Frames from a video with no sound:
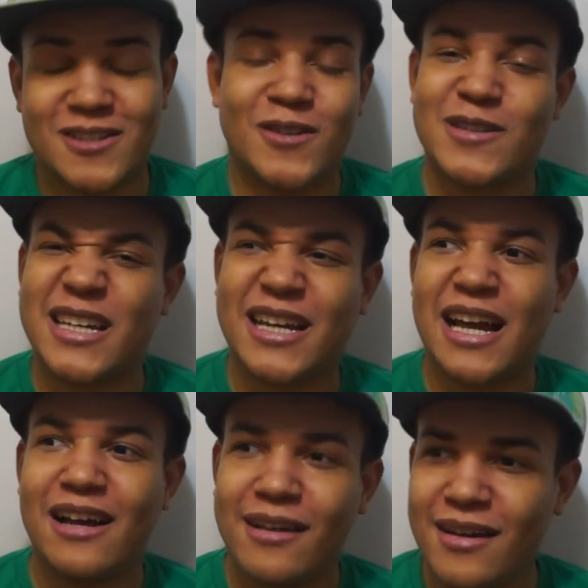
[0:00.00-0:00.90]
So I was like,
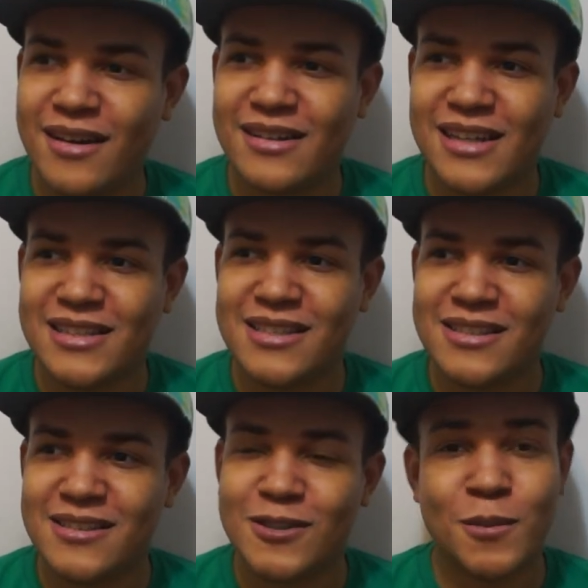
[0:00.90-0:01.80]
huh,
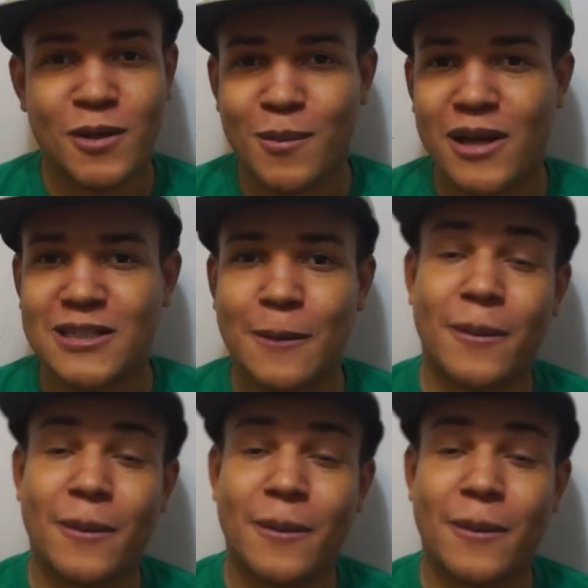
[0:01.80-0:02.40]
that's super depressing,